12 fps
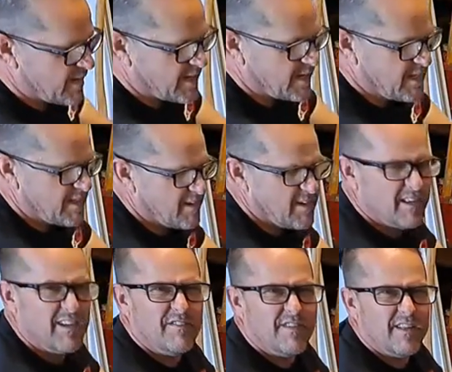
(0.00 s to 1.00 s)
like in the
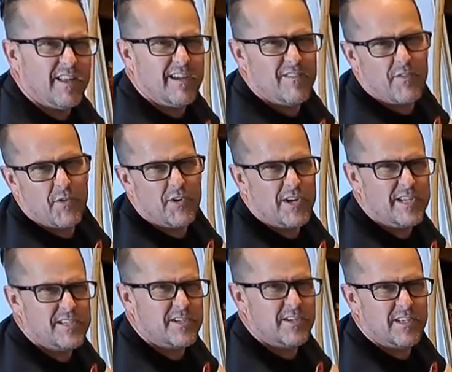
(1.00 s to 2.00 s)
early, late
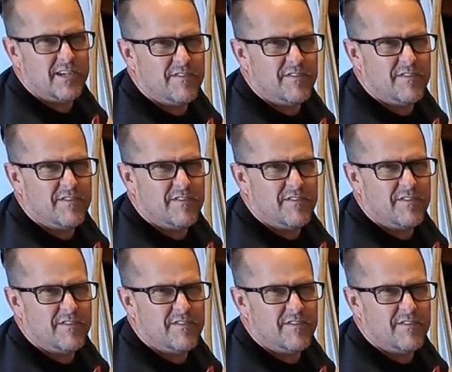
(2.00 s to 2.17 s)
40s, early